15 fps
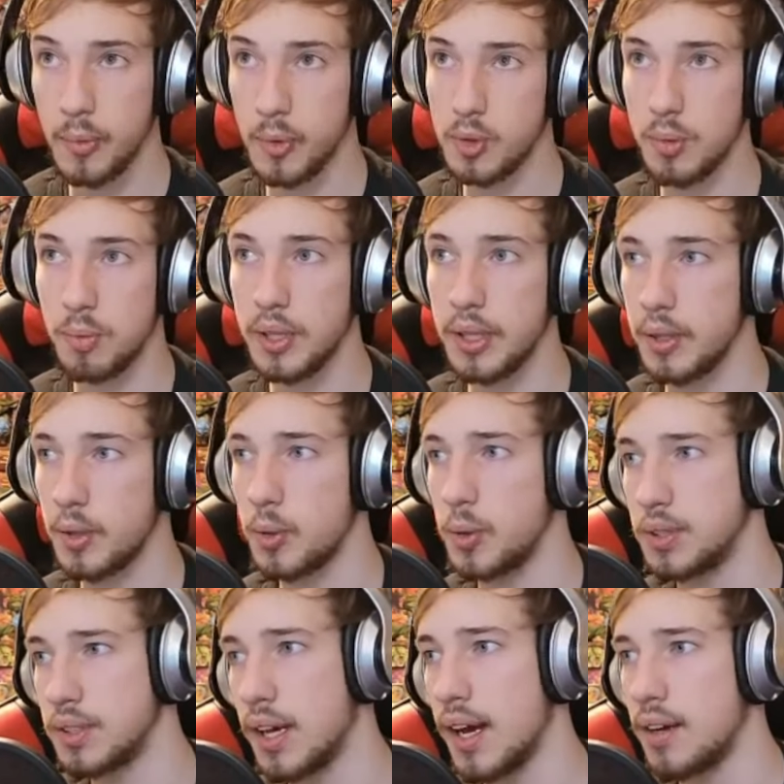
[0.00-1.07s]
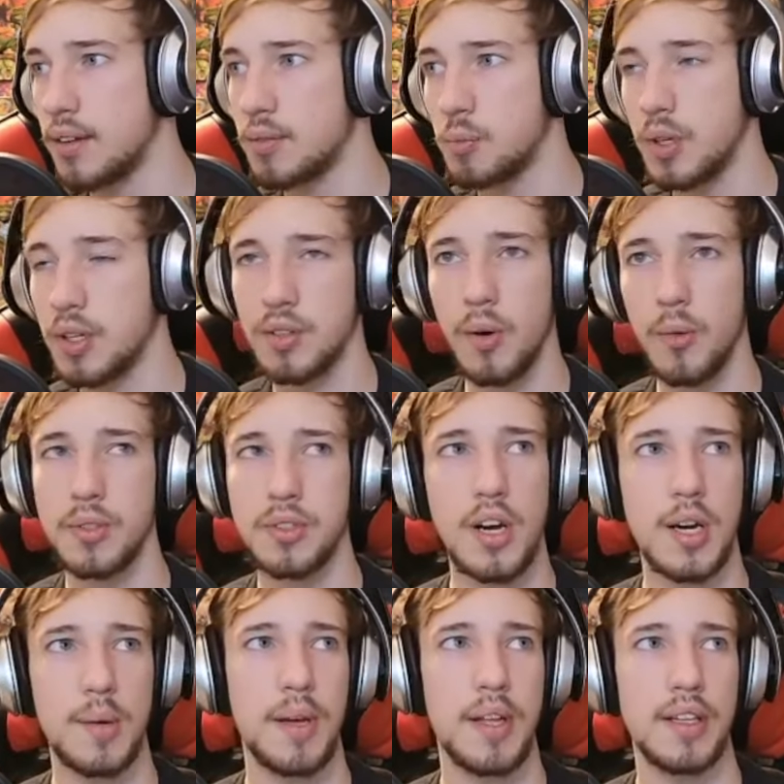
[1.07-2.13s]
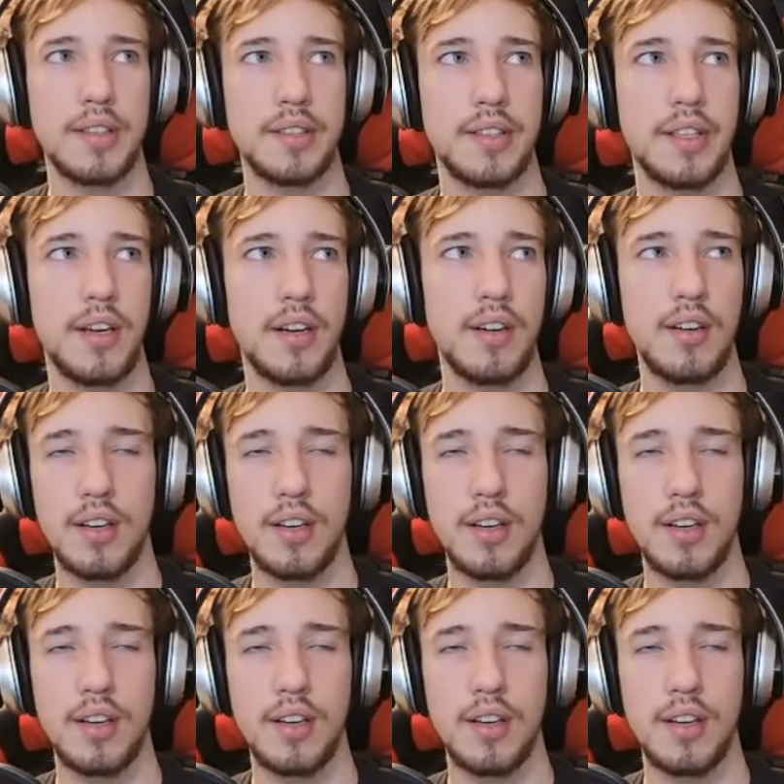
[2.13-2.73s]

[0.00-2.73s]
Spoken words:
Completely cool with that. We can always talk about it later.